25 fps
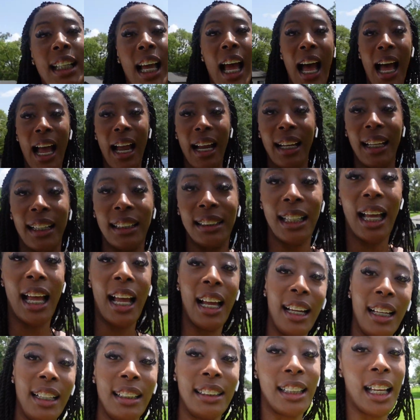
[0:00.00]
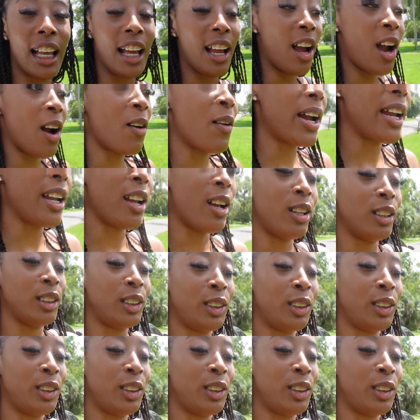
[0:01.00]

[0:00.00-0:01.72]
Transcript: hot, it's hot, it's hot. All right, y'all.